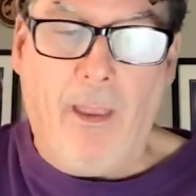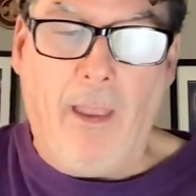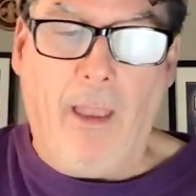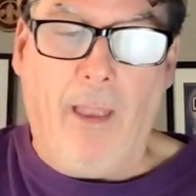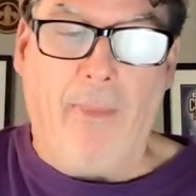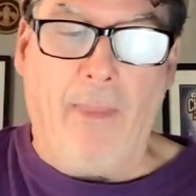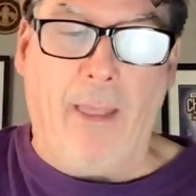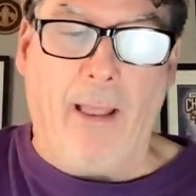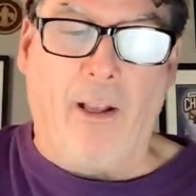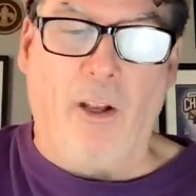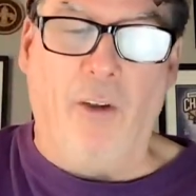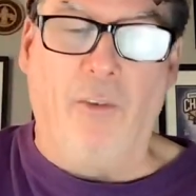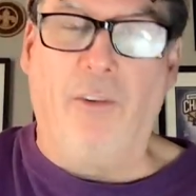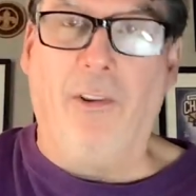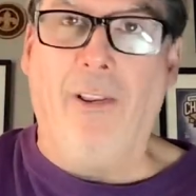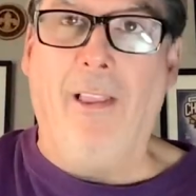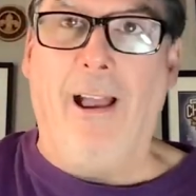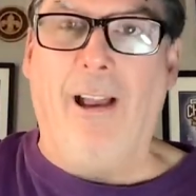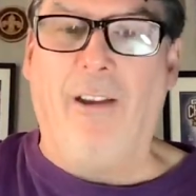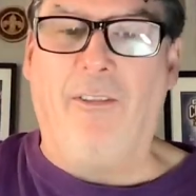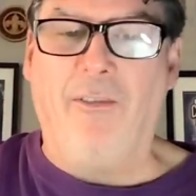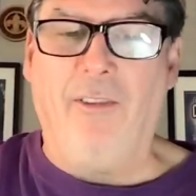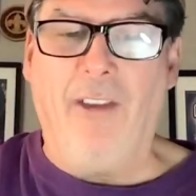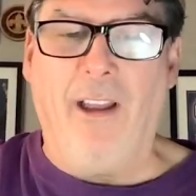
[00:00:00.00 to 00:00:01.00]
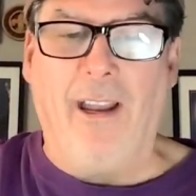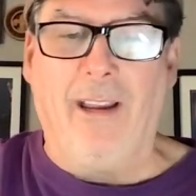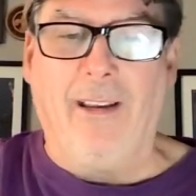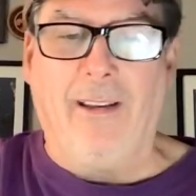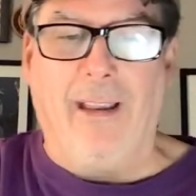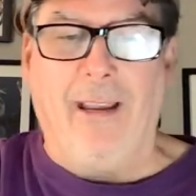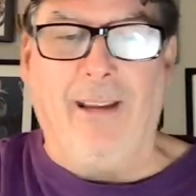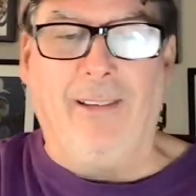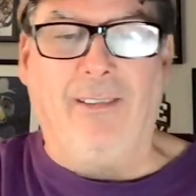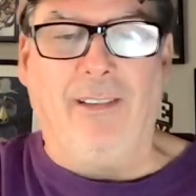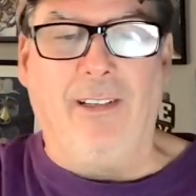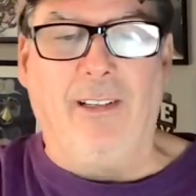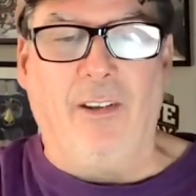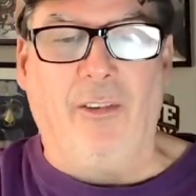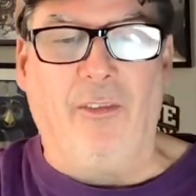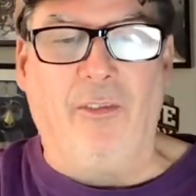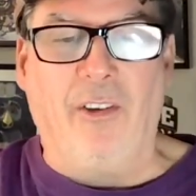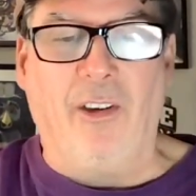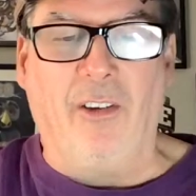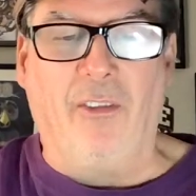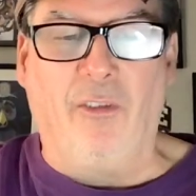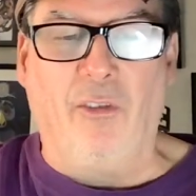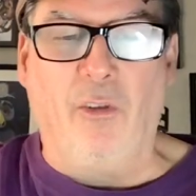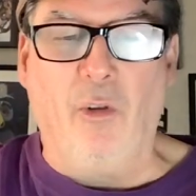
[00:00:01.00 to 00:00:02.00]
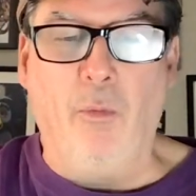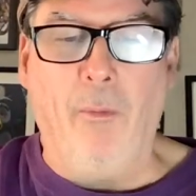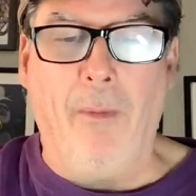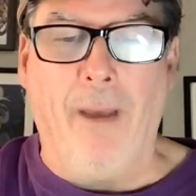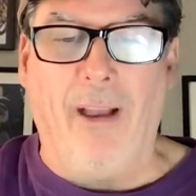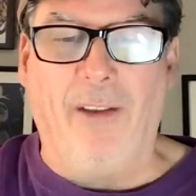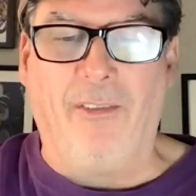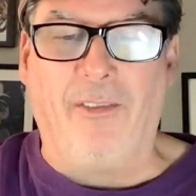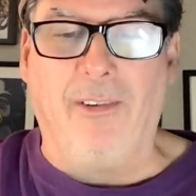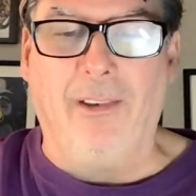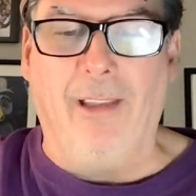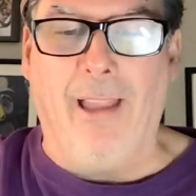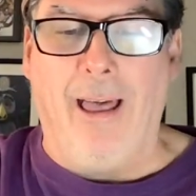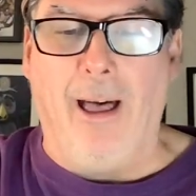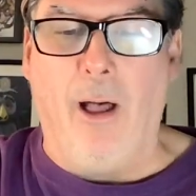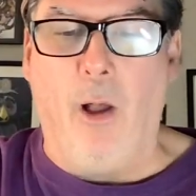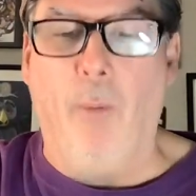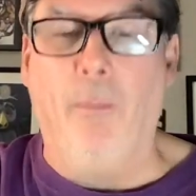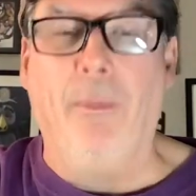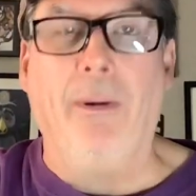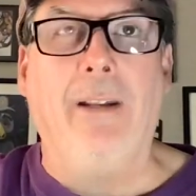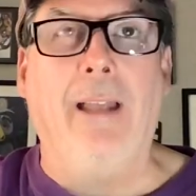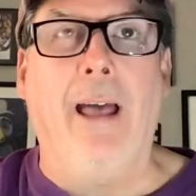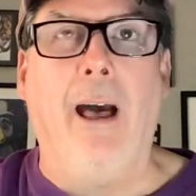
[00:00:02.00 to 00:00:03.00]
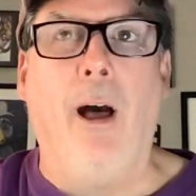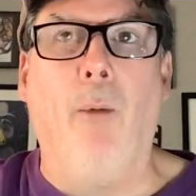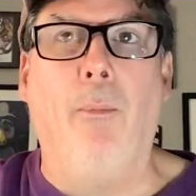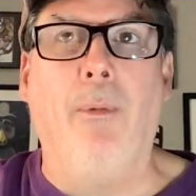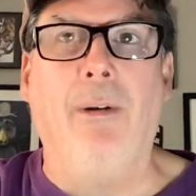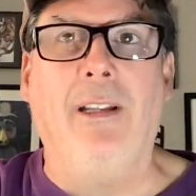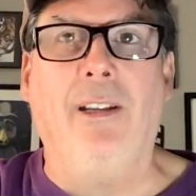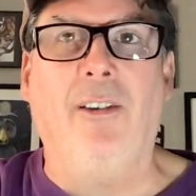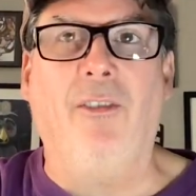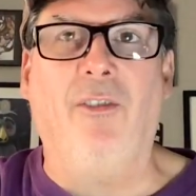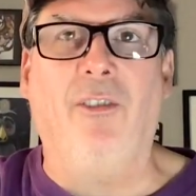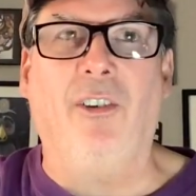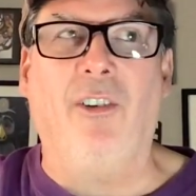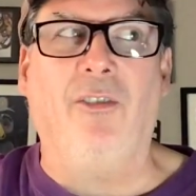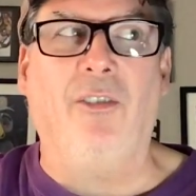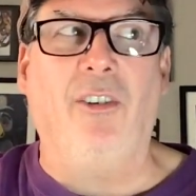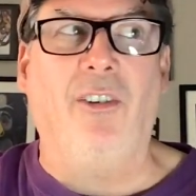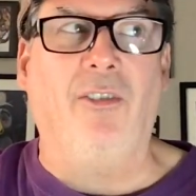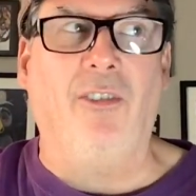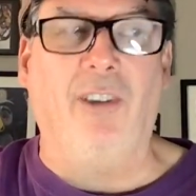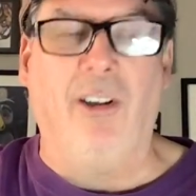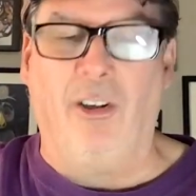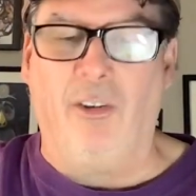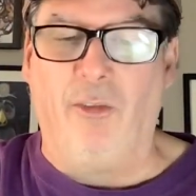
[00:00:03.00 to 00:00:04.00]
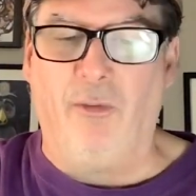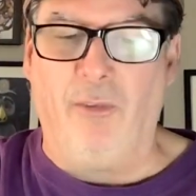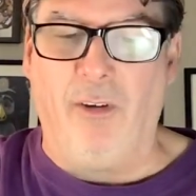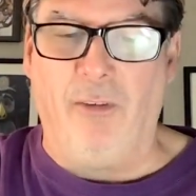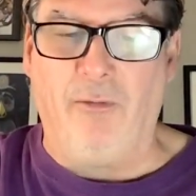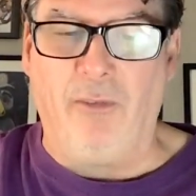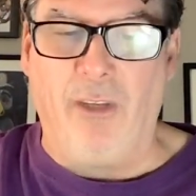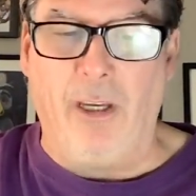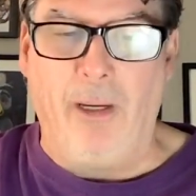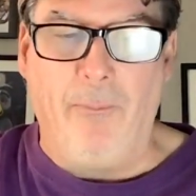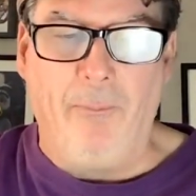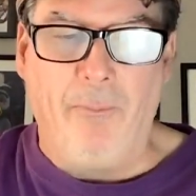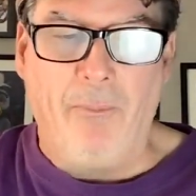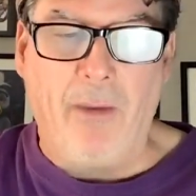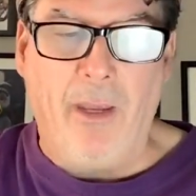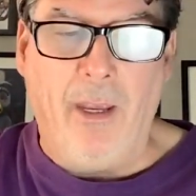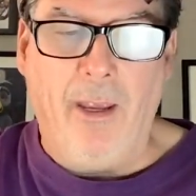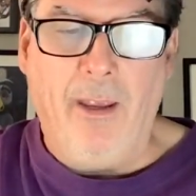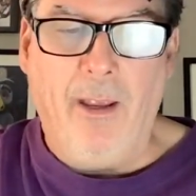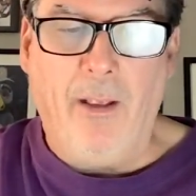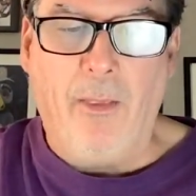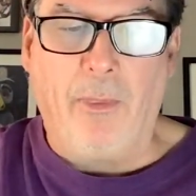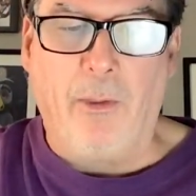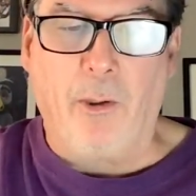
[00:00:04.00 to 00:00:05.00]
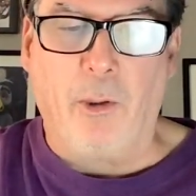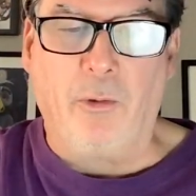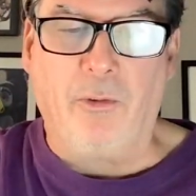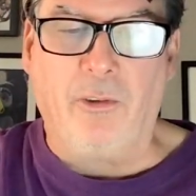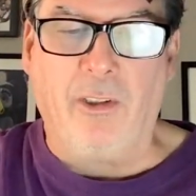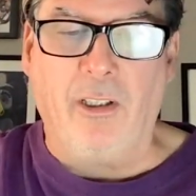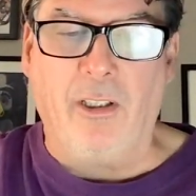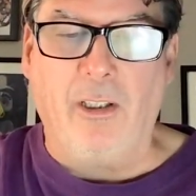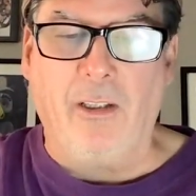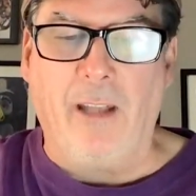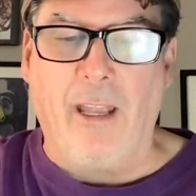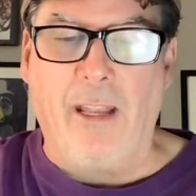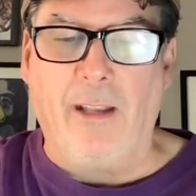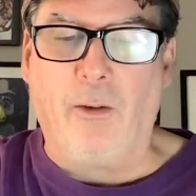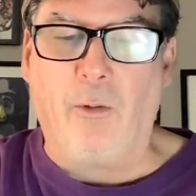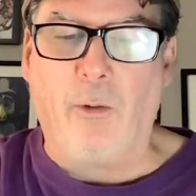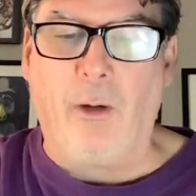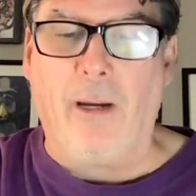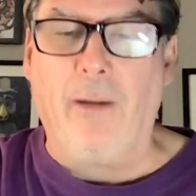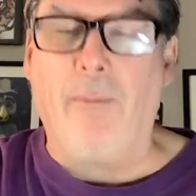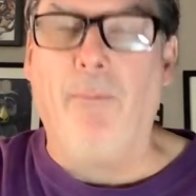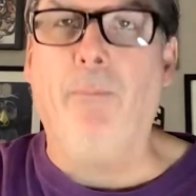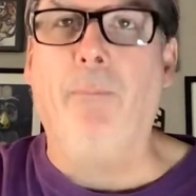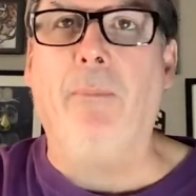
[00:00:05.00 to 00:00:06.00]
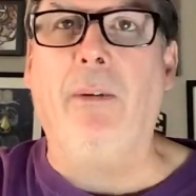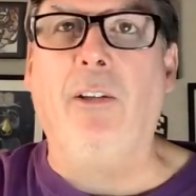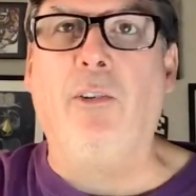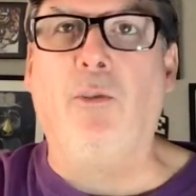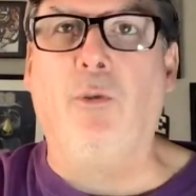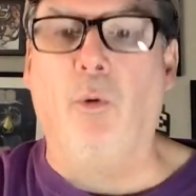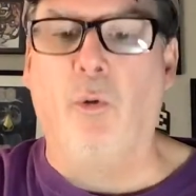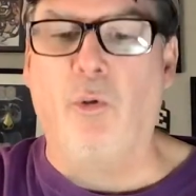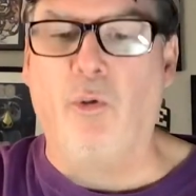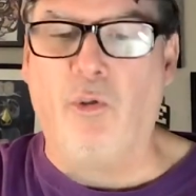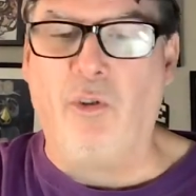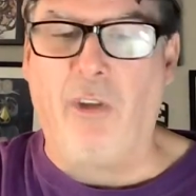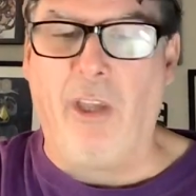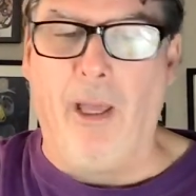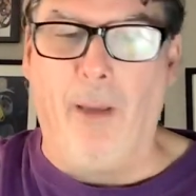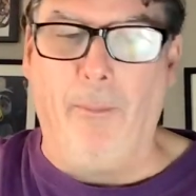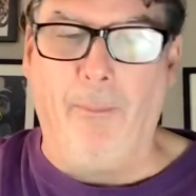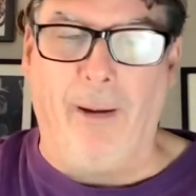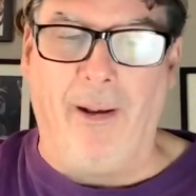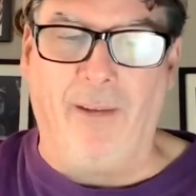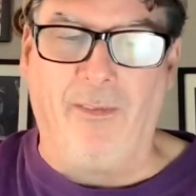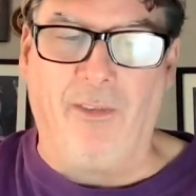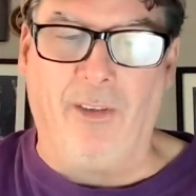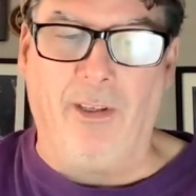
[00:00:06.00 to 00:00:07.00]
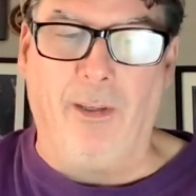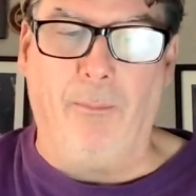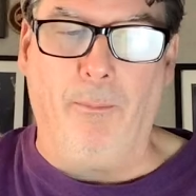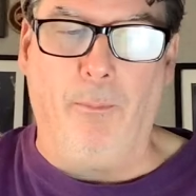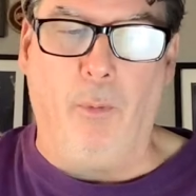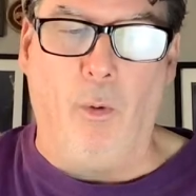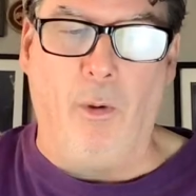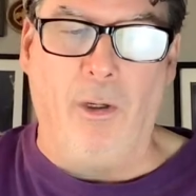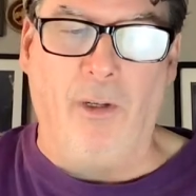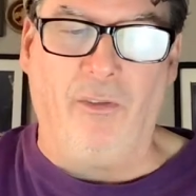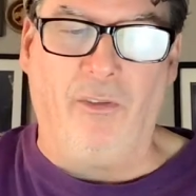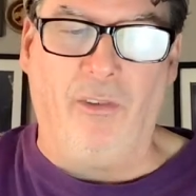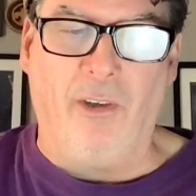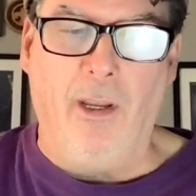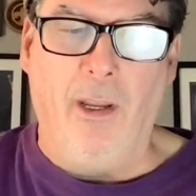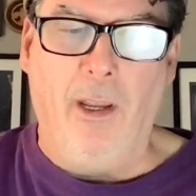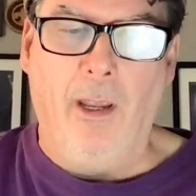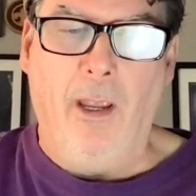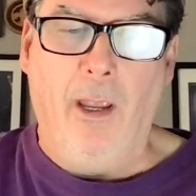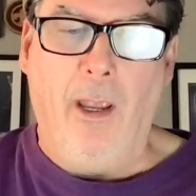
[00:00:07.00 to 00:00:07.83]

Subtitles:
That goes to last night. 18-6 UMass Lowell beat Albany 66-50. 13-8 Creighton beat Georgetown by 10 points.